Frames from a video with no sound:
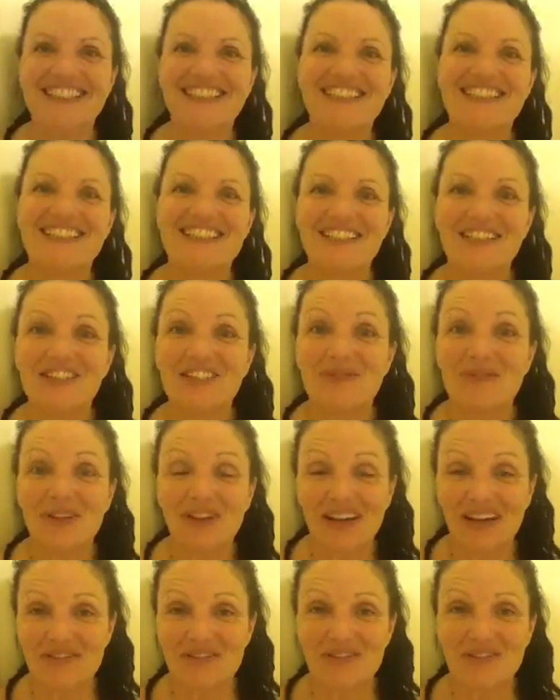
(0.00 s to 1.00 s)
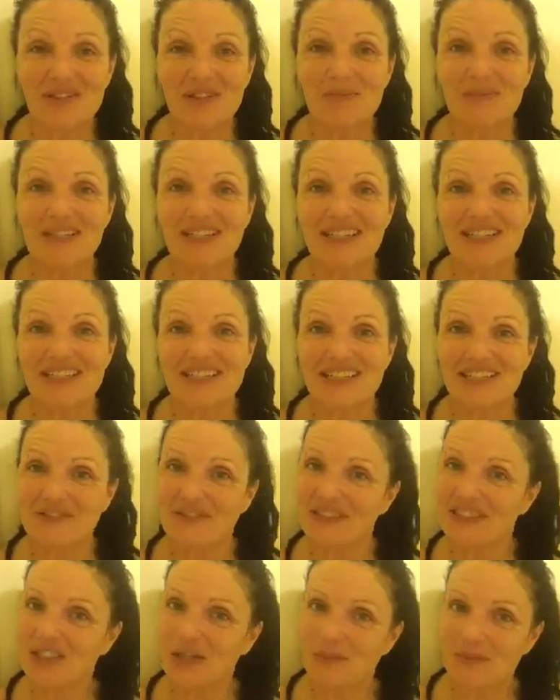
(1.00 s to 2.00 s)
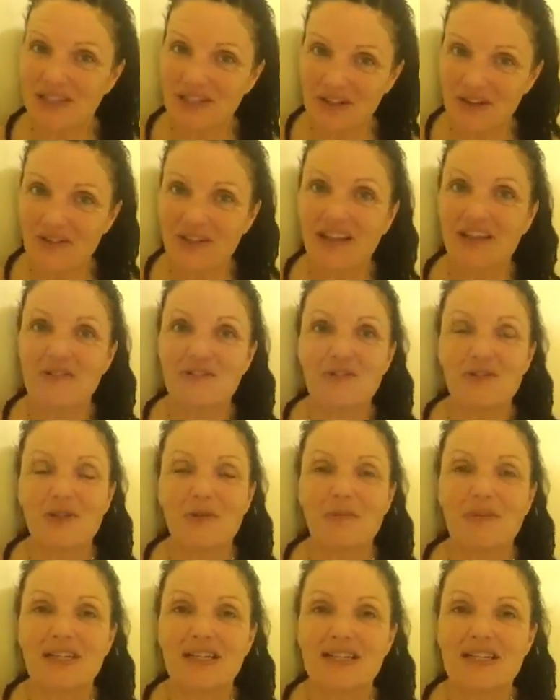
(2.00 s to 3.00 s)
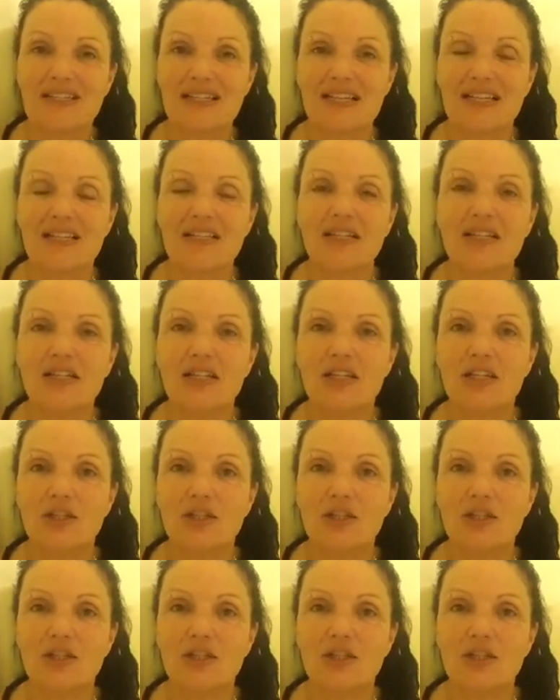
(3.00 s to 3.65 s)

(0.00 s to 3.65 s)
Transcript: I tell them you have 3 minutes, and if you tell me you don't have 3 minutes, then